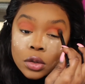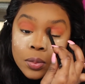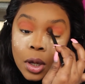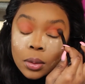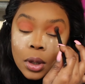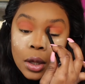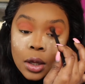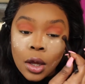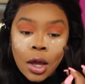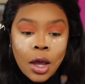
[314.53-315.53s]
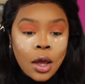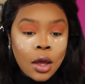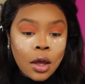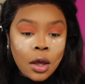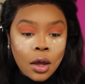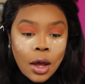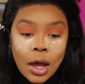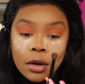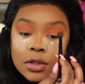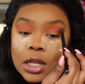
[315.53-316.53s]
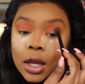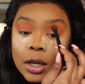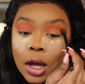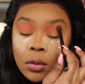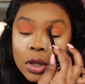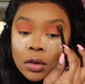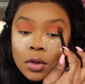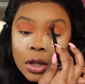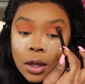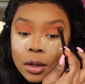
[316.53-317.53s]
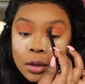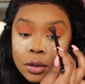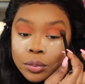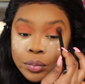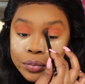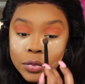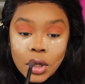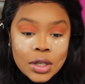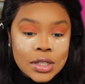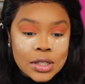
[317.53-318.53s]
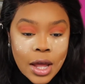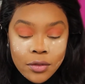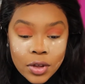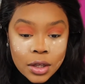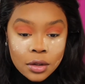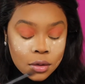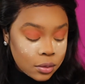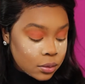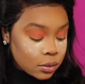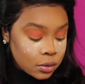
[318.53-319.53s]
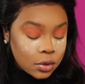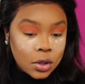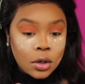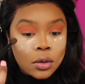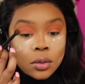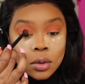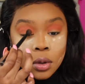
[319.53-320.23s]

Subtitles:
It's probably like out of 10, I would give it like a 7, you know.